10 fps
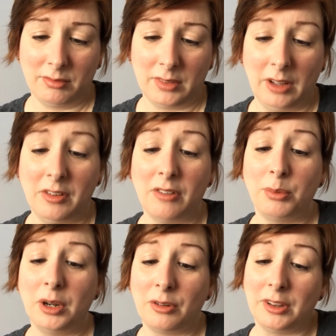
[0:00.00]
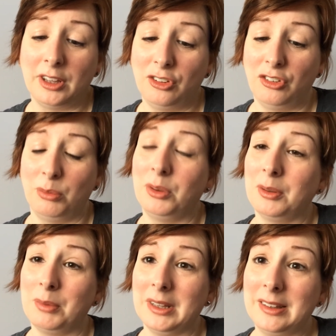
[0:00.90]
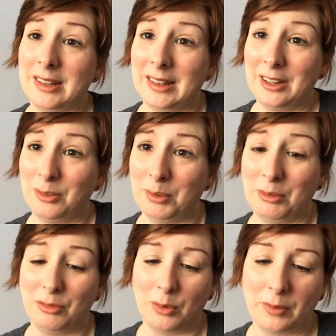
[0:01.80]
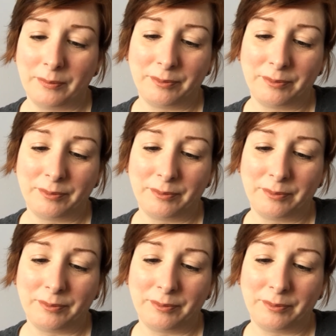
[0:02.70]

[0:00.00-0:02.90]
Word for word: I've never been in a relationship with somebody that said that to me before.